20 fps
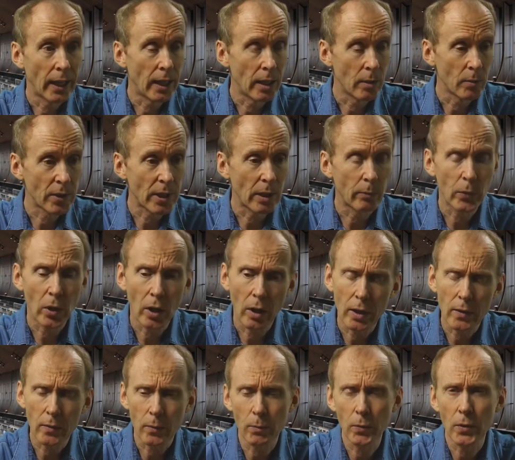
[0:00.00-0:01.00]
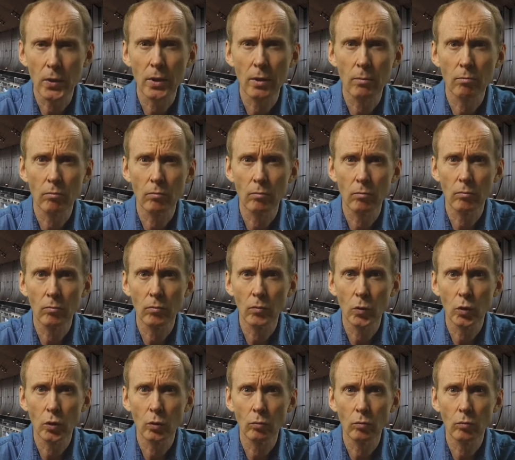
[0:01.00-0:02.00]
Sometimes
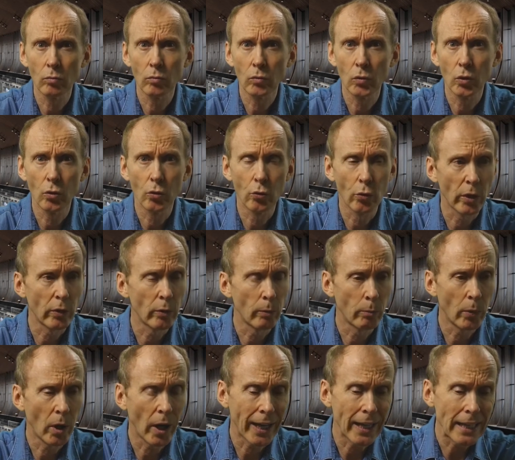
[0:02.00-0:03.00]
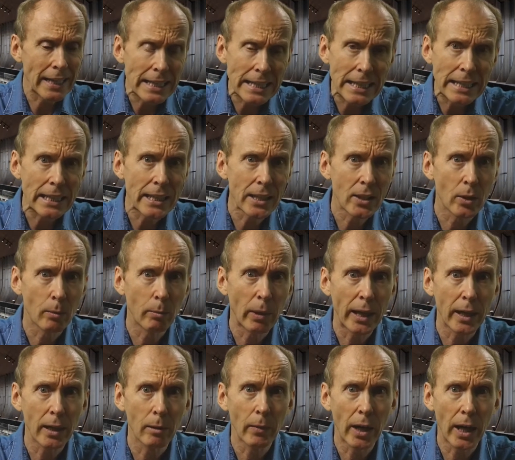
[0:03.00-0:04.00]
driven by need to
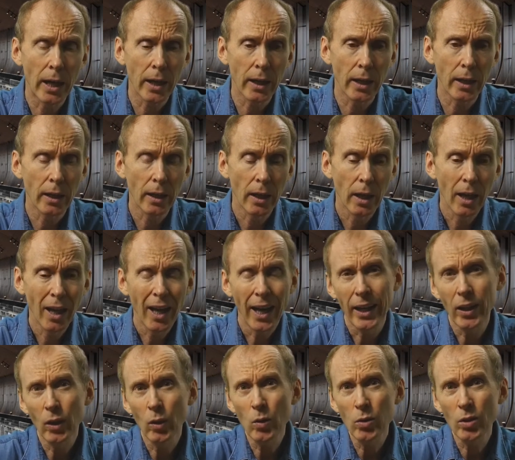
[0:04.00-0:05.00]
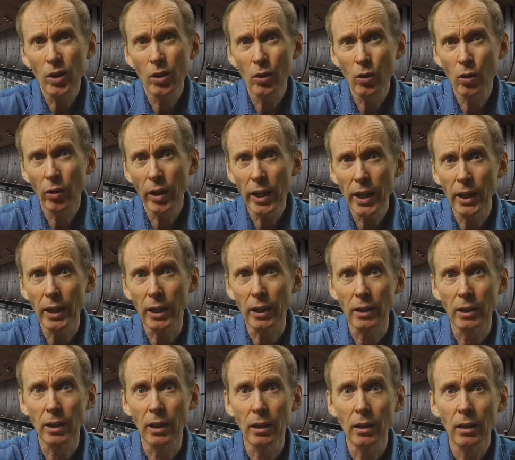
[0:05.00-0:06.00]
make money and also greed,